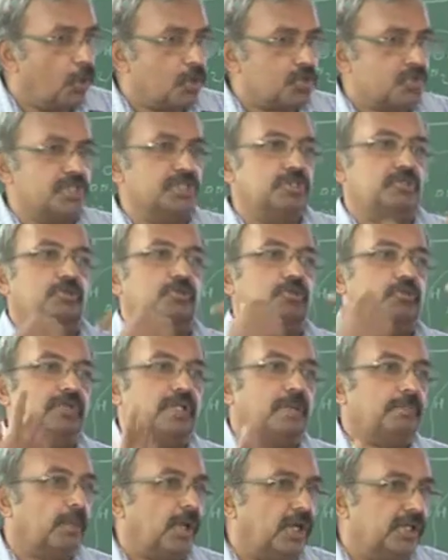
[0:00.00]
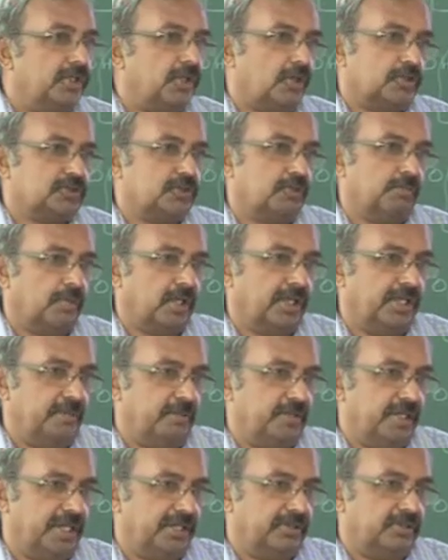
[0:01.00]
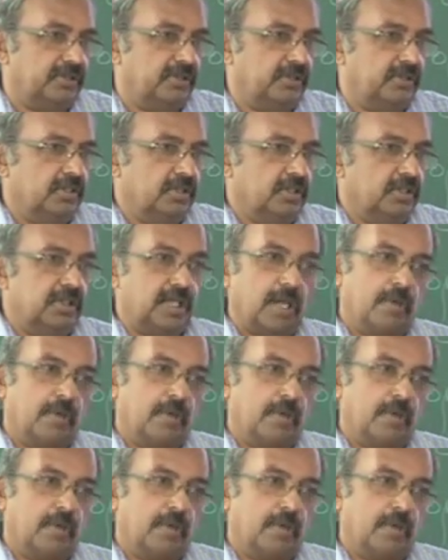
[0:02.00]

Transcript: goes into a polyoxomolecule,